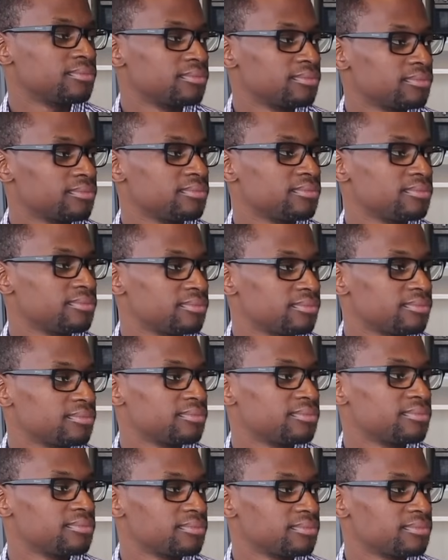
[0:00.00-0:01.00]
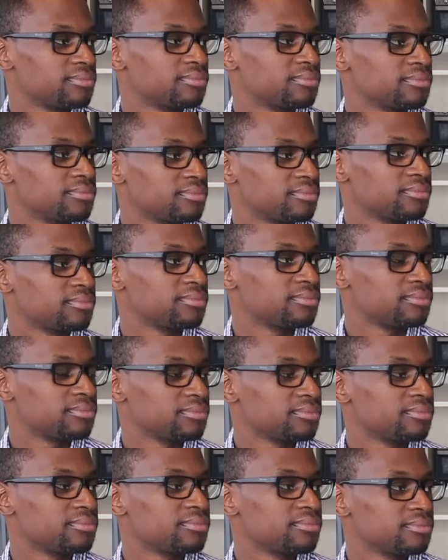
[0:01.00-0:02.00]

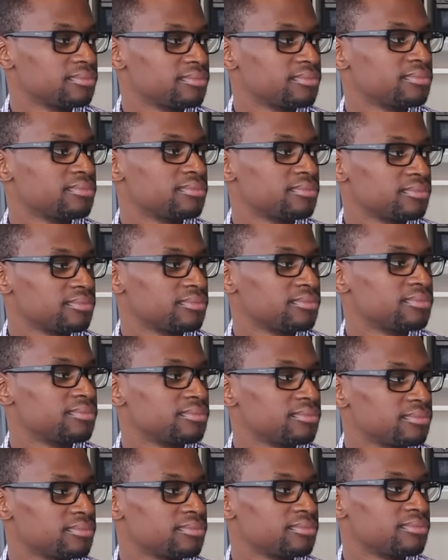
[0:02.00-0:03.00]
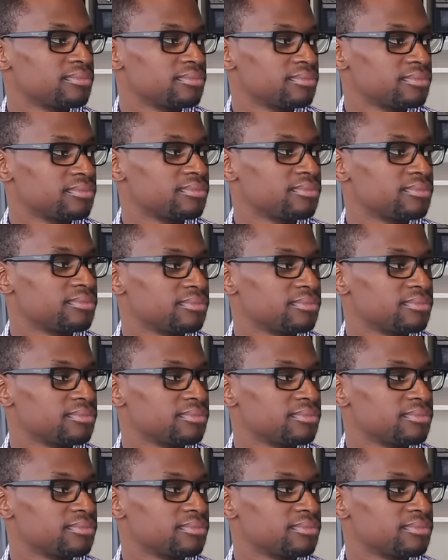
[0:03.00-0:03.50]
The person shown says nothing.